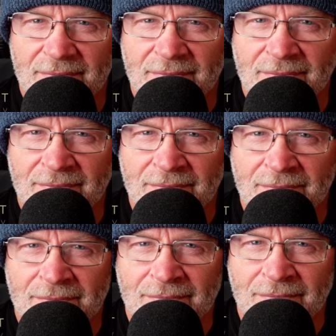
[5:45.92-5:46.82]

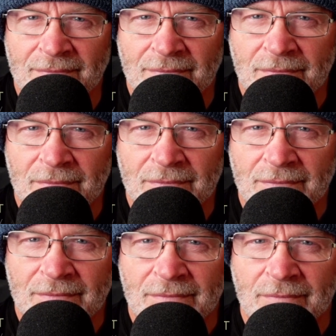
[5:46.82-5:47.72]

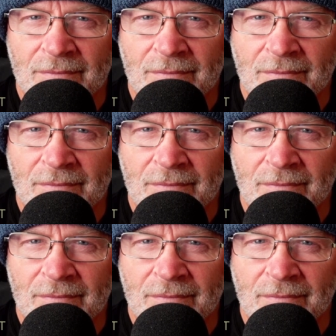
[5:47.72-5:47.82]
(silence)